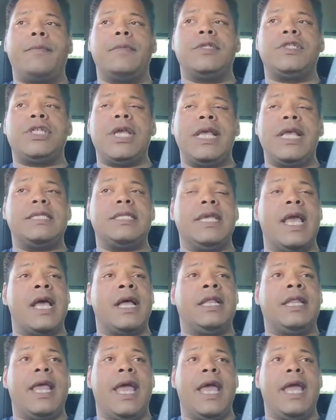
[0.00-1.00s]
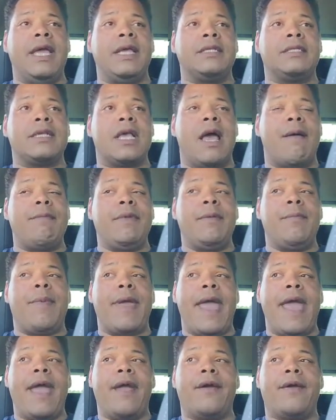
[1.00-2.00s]
Chasing LA is coming
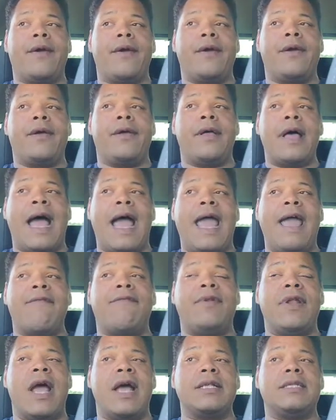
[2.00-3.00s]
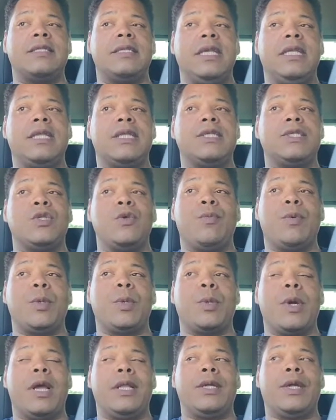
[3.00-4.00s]
back, girl. I have not seen the super
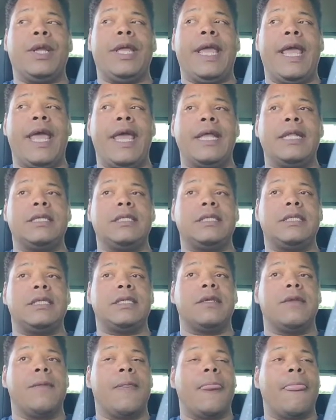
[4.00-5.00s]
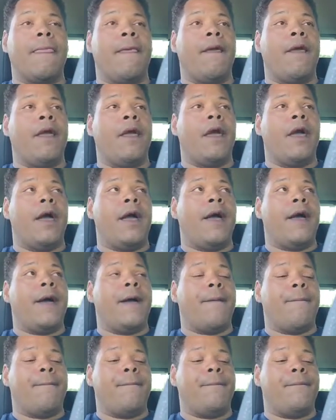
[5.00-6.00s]
trailer yet.
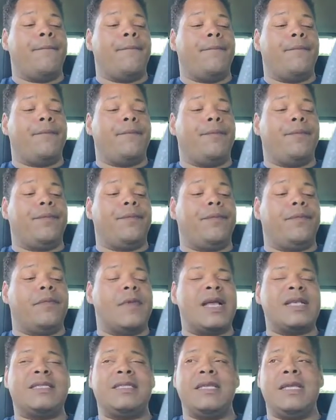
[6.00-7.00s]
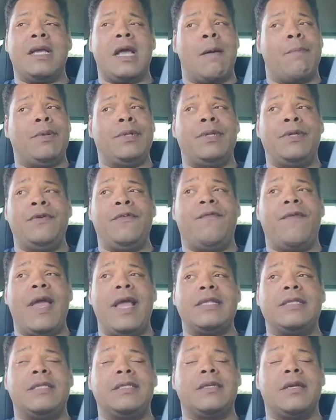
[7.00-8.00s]
I see a couple of new
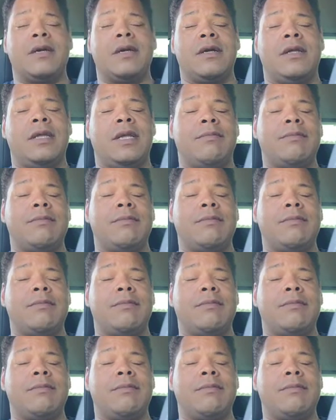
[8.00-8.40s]
faces, girl.